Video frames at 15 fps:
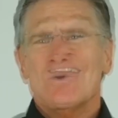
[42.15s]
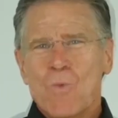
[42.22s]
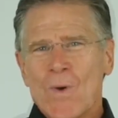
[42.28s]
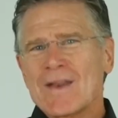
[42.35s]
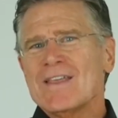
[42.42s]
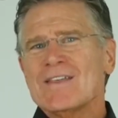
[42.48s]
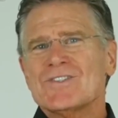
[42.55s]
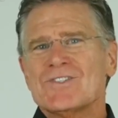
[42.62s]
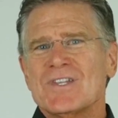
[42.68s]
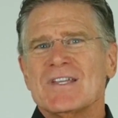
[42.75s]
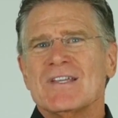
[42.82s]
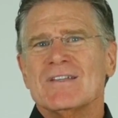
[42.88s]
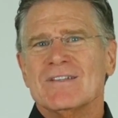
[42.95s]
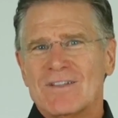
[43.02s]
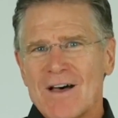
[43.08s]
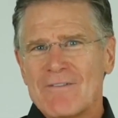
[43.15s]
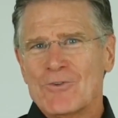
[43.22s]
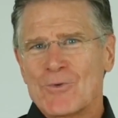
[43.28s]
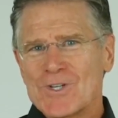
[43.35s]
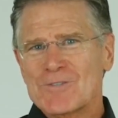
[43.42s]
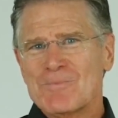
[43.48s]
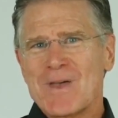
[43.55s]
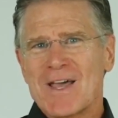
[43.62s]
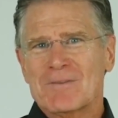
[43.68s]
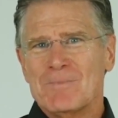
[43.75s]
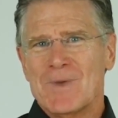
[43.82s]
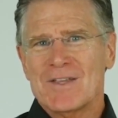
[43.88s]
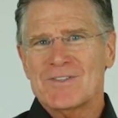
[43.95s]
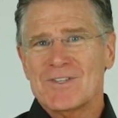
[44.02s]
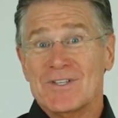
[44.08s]
What is the love and
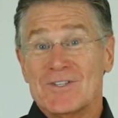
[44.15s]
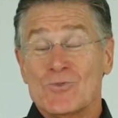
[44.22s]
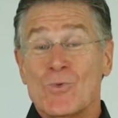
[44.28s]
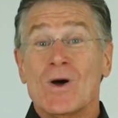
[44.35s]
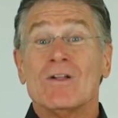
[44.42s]
respect message?